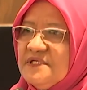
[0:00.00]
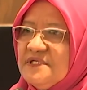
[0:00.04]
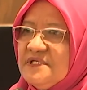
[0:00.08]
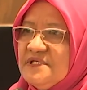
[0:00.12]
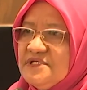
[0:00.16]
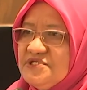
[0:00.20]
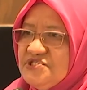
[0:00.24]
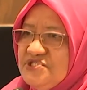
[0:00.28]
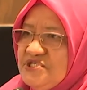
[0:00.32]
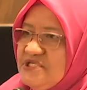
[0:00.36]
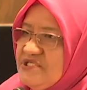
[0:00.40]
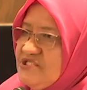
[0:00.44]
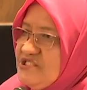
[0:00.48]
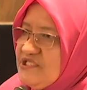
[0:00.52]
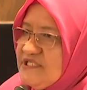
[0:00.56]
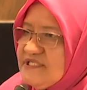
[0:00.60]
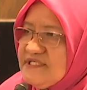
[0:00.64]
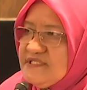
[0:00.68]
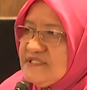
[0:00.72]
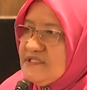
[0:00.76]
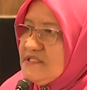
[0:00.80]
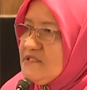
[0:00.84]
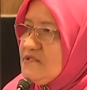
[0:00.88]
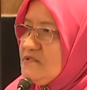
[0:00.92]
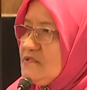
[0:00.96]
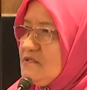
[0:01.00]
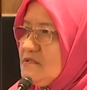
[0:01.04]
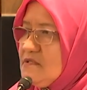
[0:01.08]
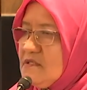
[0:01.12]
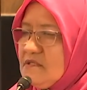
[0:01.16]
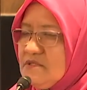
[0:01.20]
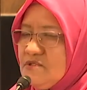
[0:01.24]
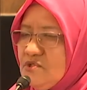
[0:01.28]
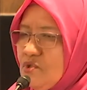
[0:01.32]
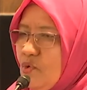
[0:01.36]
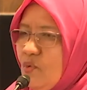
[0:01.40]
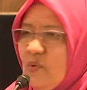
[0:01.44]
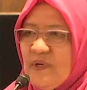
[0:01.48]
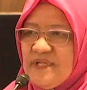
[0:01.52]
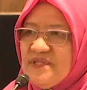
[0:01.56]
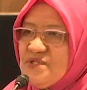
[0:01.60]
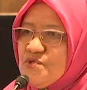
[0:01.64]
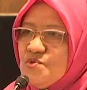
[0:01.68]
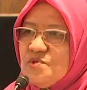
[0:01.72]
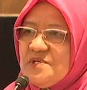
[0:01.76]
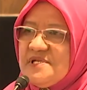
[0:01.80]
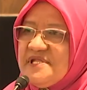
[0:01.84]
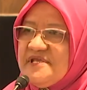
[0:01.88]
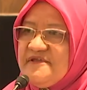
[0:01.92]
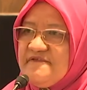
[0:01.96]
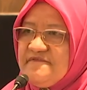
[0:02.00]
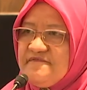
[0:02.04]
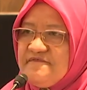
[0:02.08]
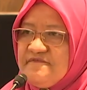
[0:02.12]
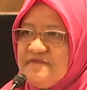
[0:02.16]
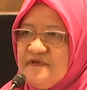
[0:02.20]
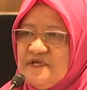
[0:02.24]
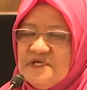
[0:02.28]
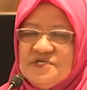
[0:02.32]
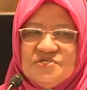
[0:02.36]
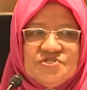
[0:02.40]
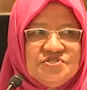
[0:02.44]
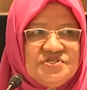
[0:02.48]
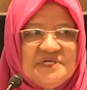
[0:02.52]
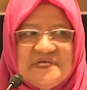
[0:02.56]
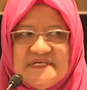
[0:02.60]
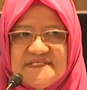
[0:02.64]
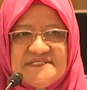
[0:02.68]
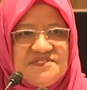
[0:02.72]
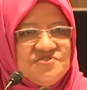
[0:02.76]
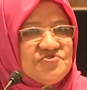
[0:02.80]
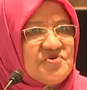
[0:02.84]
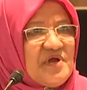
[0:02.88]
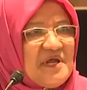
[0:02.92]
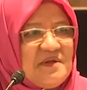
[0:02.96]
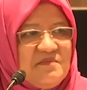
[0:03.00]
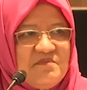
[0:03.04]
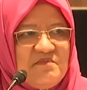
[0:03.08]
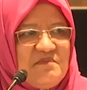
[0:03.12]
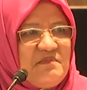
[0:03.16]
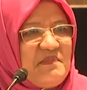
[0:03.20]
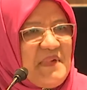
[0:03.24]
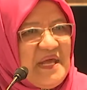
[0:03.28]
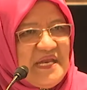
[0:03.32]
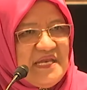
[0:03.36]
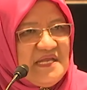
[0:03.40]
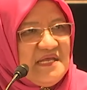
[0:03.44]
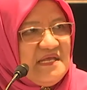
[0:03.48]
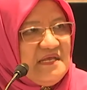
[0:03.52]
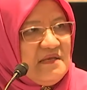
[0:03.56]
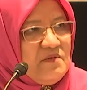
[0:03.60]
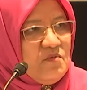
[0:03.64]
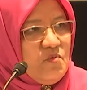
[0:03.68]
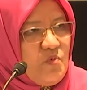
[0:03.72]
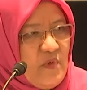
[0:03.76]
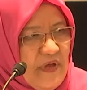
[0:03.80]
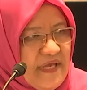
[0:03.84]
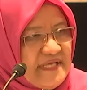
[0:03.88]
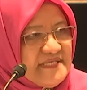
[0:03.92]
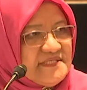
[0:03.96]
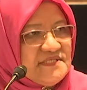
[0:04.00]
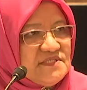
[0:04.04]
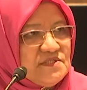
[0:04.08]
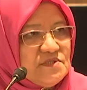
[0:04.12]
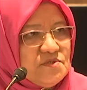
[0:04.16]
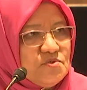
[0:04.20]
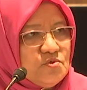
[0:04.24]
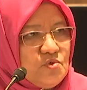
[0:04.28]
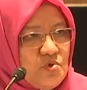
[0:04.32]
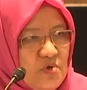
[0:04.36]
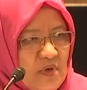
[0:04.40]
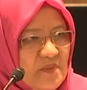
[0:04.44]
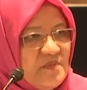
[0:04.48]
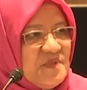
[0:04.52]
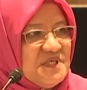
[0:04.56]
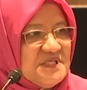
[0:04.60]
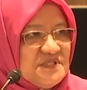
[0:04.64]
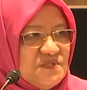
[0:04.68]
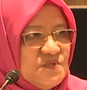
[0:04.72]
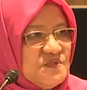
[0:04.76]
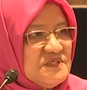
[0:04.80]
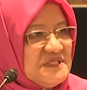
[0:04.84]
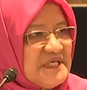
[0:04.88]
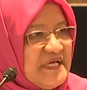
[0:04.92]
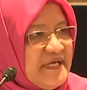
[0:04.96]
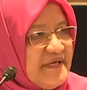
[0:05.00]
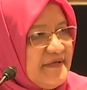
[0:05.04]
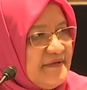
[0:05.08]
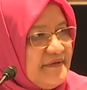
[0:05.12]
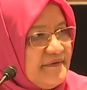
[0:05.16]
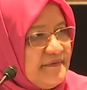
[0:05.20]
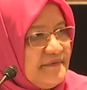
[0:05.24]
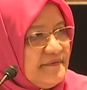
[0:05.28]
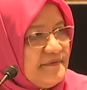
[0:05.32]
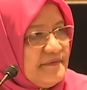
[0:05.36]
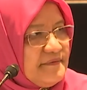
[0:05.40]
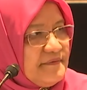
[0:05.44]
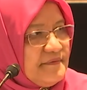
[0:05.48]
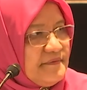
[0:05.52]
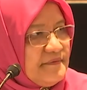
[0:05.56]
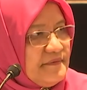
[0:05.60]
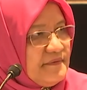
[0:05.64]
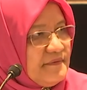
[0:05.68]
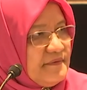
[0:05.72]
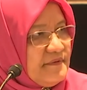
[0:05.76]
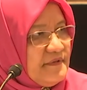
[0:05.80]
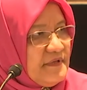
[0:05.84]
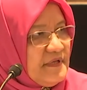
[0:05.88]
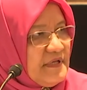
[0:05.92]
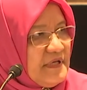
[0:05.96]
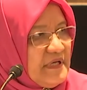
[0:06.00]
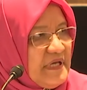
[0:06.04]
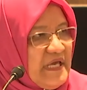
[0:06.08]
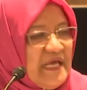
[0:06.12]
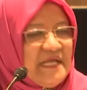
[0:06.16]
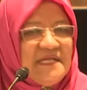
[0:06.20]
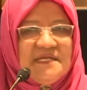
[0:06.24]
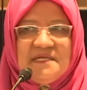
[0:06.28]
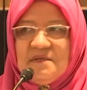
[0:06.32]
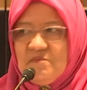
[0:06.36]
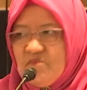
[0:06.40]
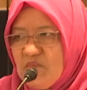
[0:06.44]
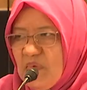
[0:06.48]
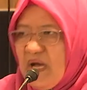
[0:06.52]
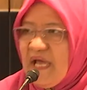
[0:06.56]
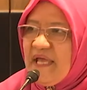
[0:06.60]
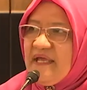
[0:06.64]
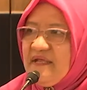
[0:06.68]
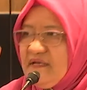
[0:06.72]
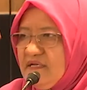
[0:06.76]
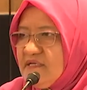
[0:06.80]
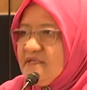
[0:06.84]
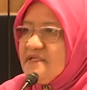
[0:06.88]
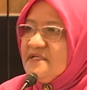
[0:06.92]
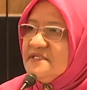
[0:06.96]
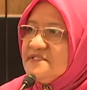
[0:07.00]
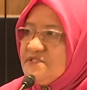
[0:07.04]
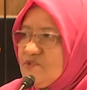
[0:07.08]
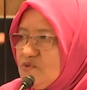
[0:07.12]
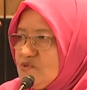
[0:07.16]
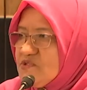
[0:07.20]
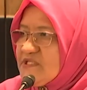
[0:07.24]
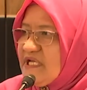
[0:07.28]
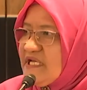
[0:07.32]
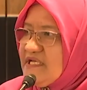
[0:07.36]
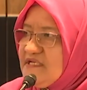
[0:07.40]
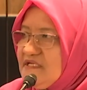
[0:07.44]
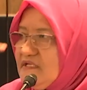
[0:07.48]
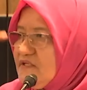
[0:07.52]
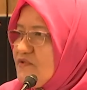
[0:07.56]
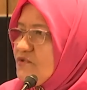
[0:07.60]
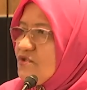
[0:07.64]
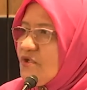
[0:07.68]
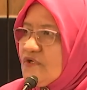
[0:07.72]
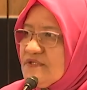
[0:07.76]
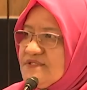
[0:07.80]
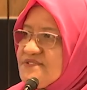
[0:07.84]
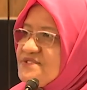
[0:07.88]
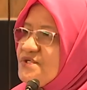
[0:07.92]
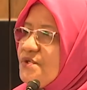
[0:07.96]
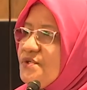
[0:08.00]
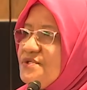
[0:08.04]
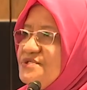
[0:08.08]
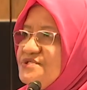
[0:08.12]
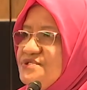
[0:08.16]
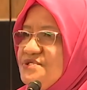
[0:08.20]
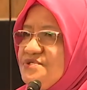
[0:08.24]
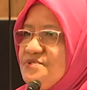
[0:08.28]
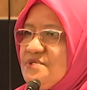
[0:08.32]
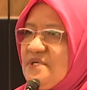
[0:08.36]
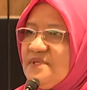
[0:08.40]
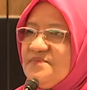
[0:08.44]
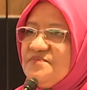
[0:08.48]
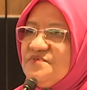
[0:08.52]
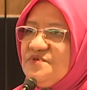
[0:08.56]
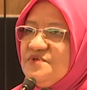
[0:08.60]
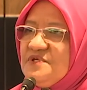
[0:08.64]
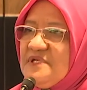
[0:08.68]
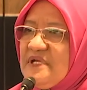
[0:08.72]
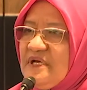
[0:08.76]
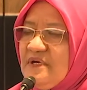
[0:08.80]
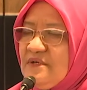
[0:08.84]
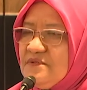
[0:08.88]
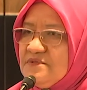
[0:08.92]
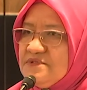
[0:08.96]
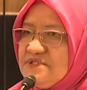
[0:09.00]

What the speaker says: She just don't want to live. She has tried many ways to commit suicide. And the suicidal thoughts continue up to now.